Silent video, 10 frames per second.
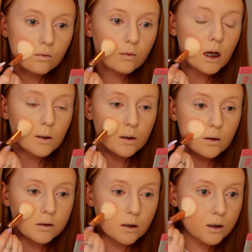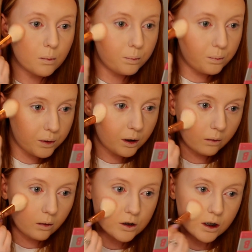This one's got such a
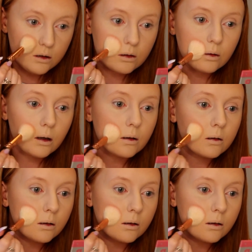beautiful sheen to it.